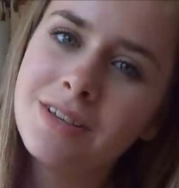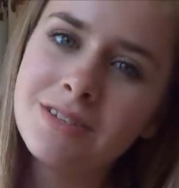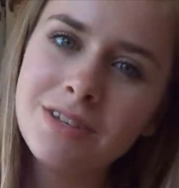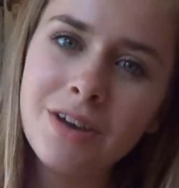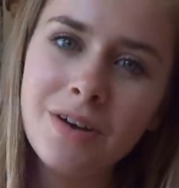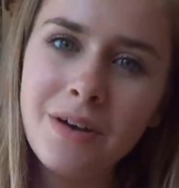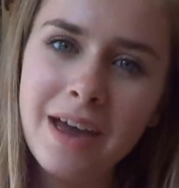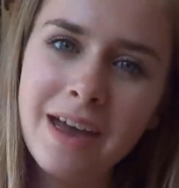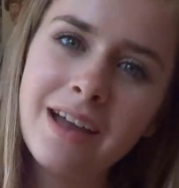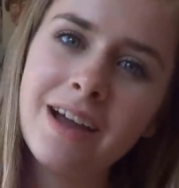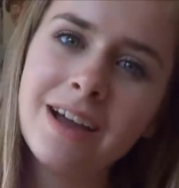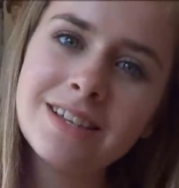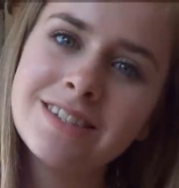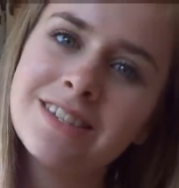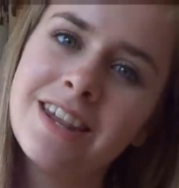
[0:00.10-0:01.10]
So hey
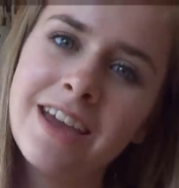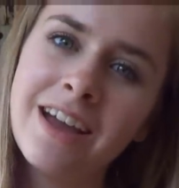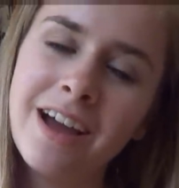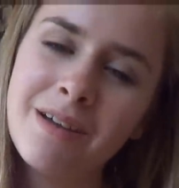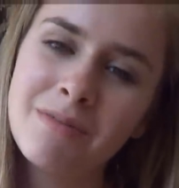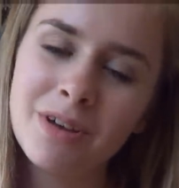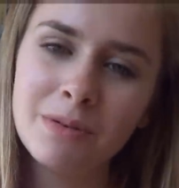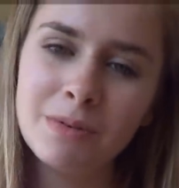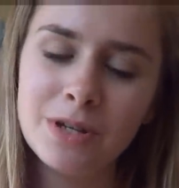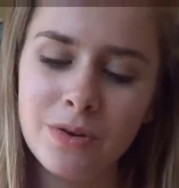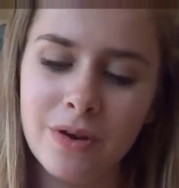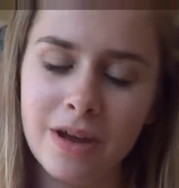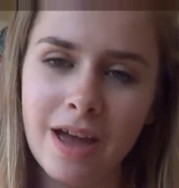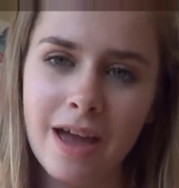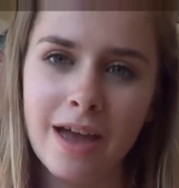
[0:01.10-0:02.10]
guys, today I'm going to be
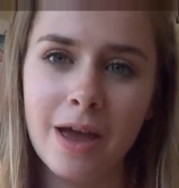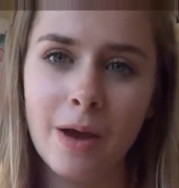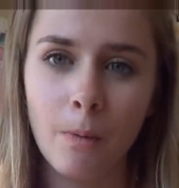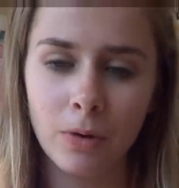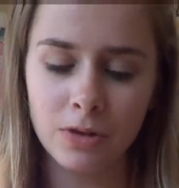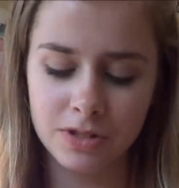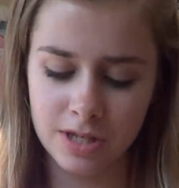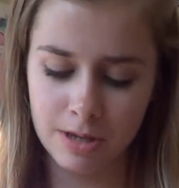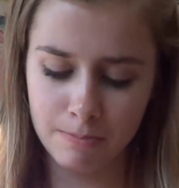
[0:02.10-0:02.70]
doing a what's